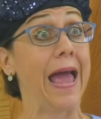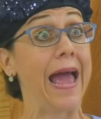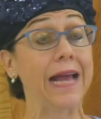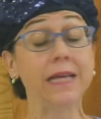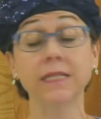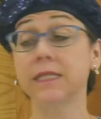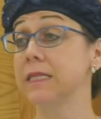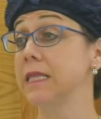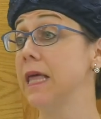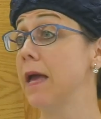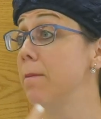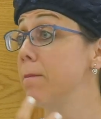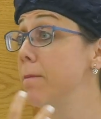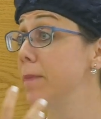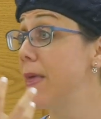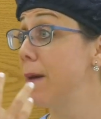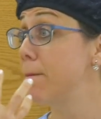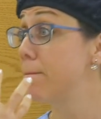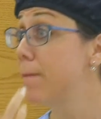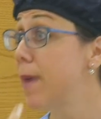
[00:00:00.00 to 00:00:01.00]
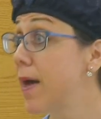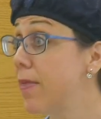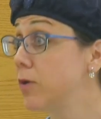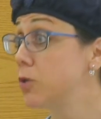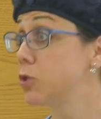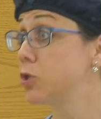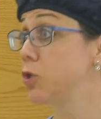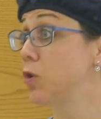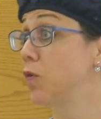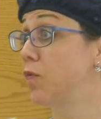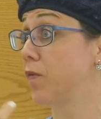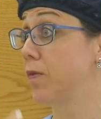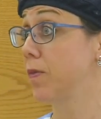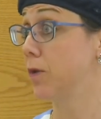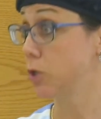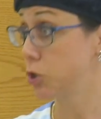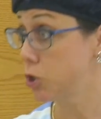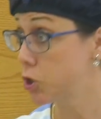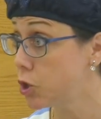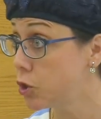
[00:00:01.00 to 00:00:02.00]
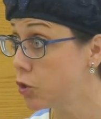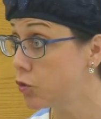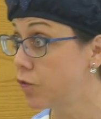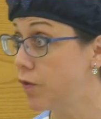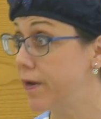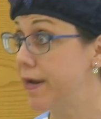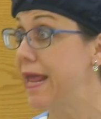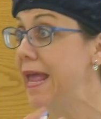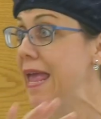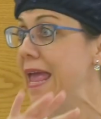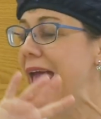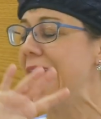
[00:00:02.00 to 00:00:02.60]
acts that, that mothers do for their children.